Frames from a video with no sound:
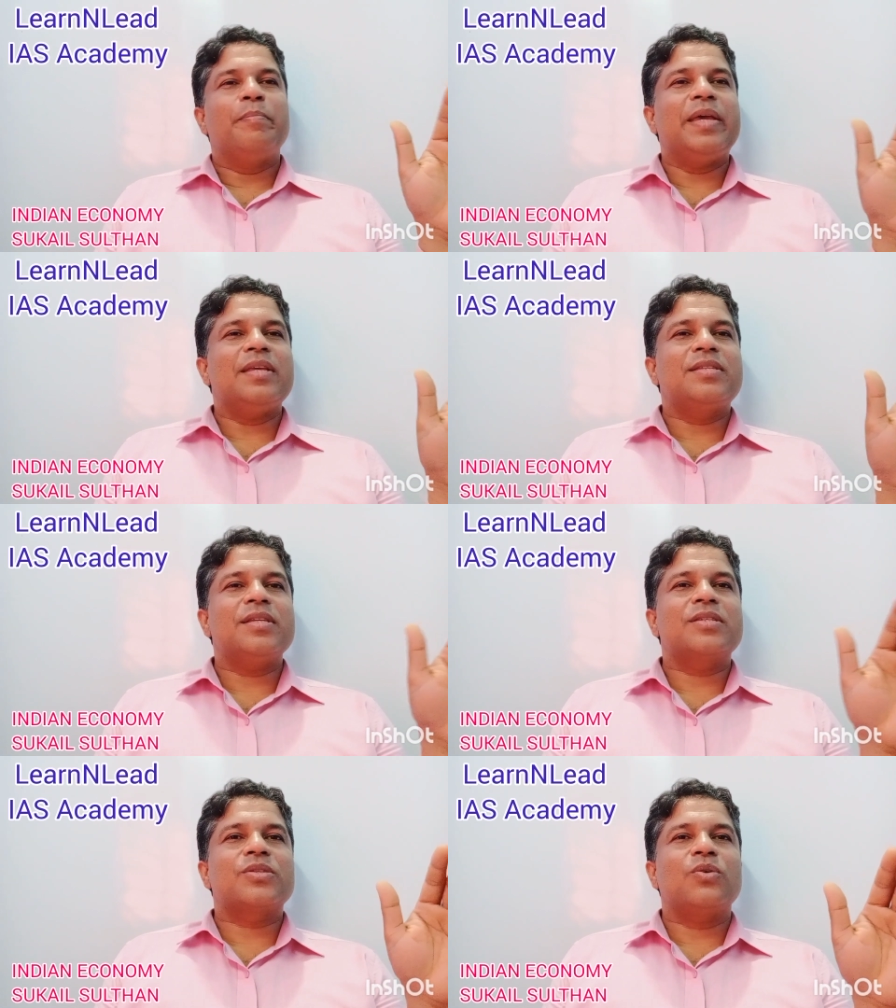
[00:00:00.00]

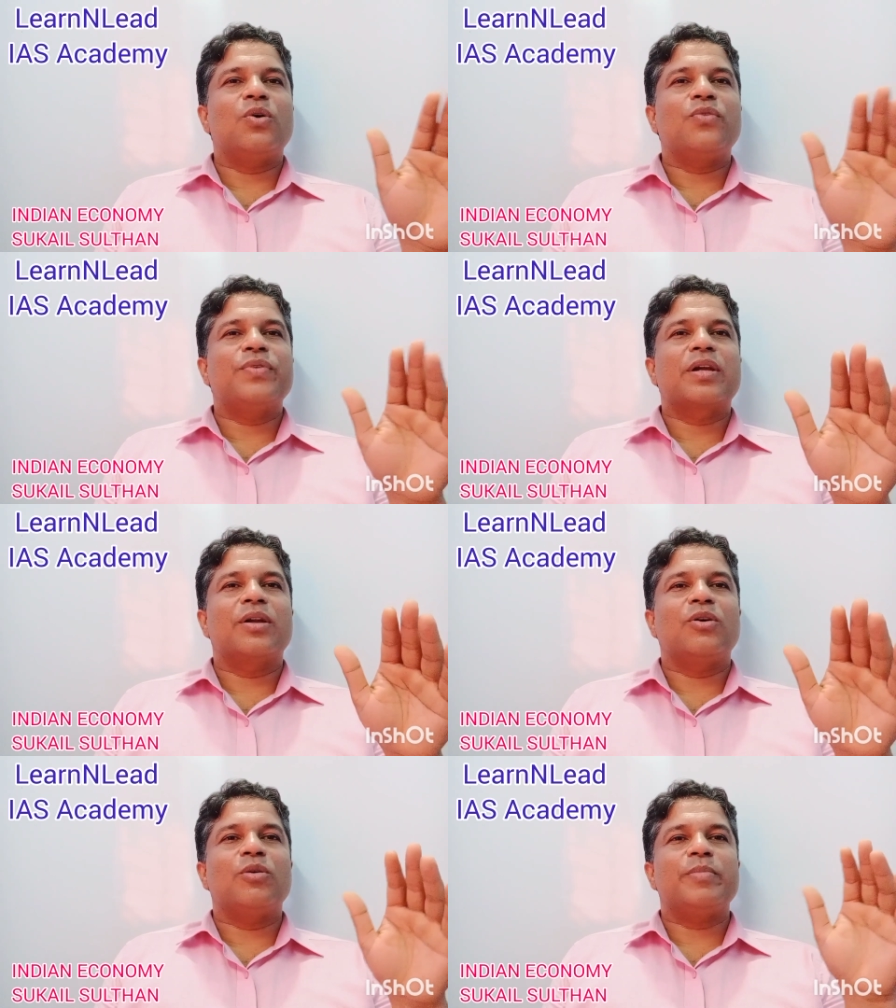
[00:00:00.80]
basics of
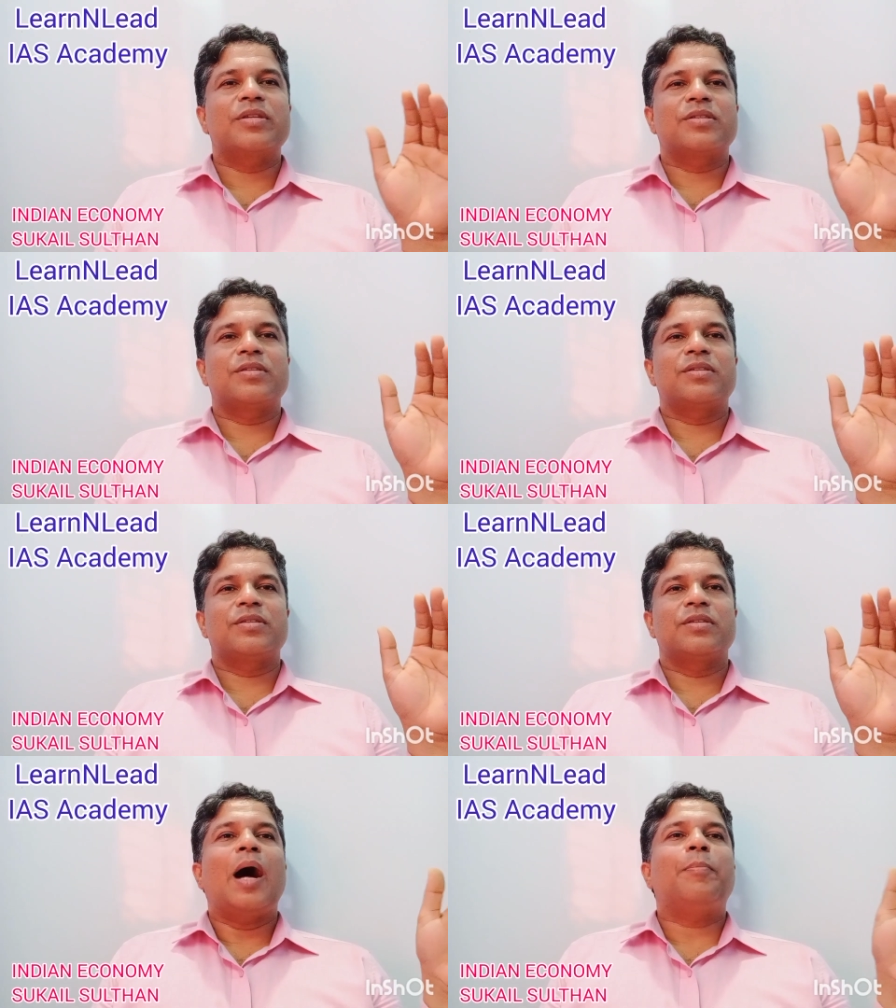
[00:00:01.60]
economics,
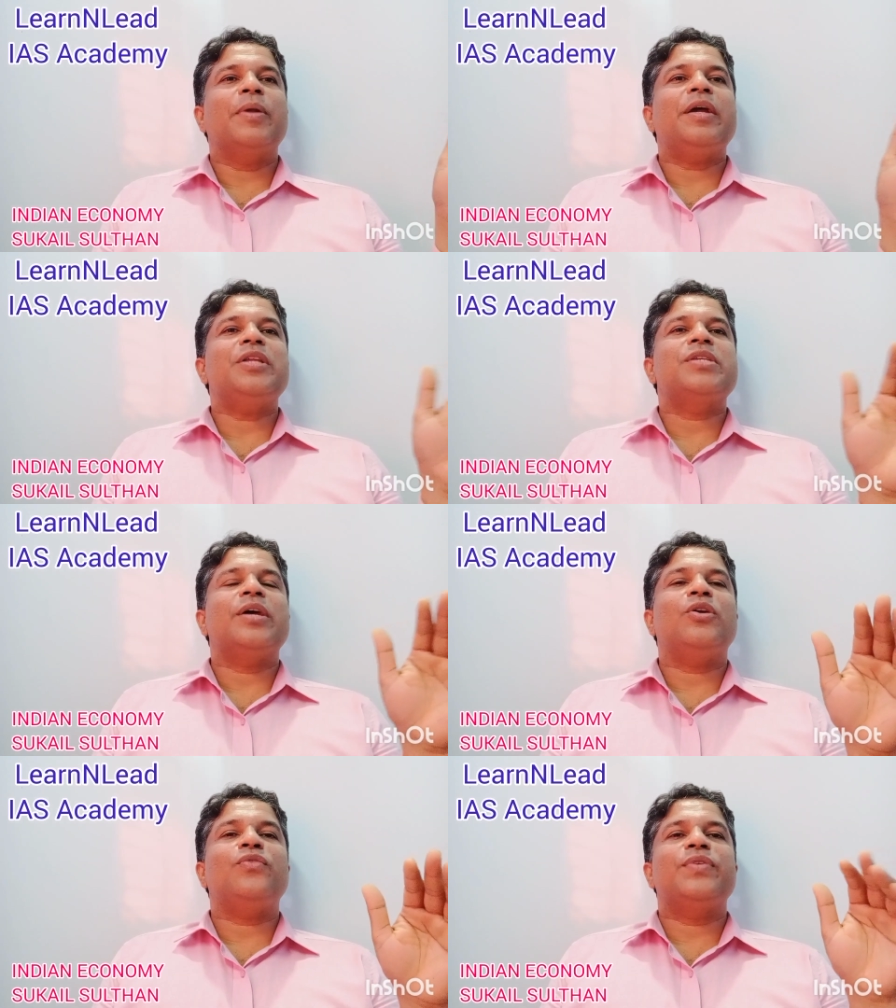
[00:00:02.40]
applied
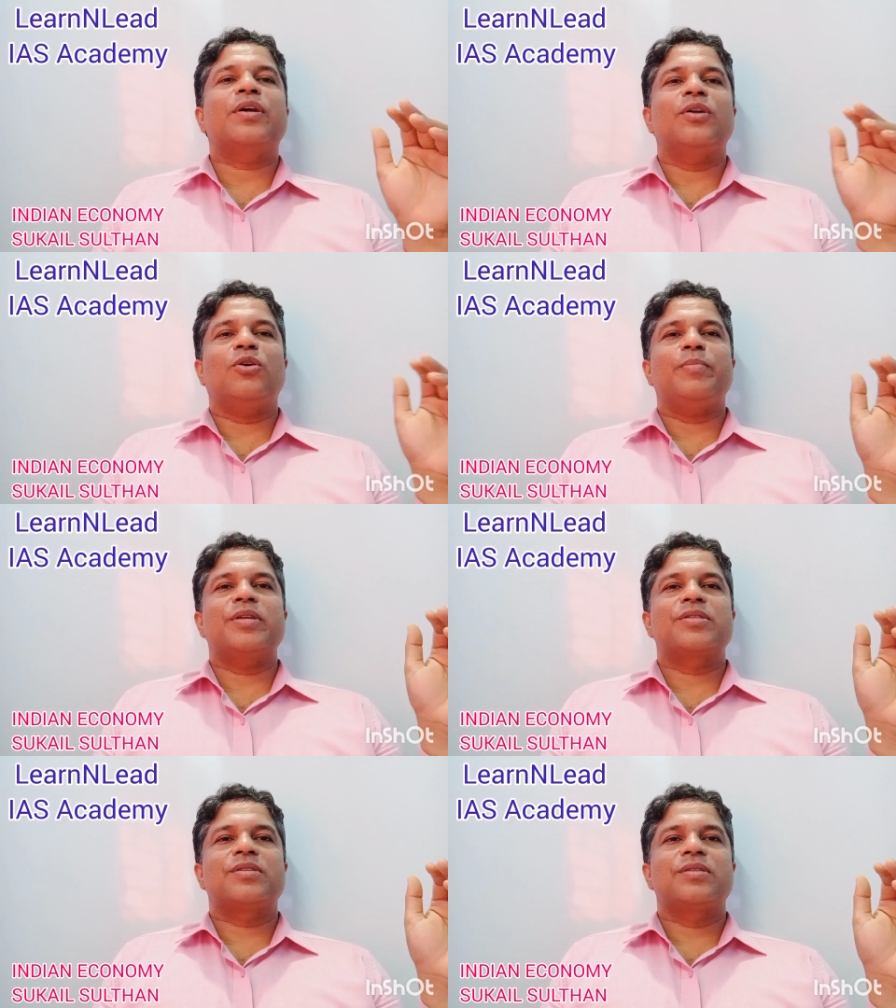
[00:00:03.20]
side of
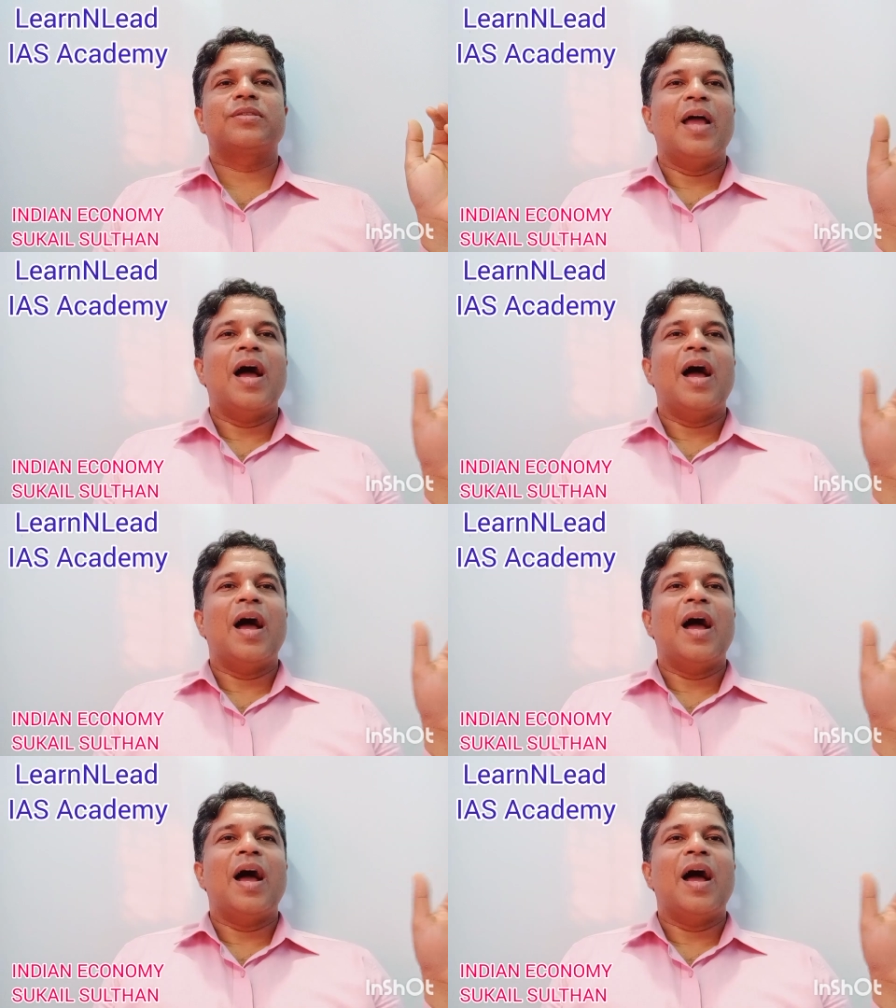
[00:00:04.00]
economics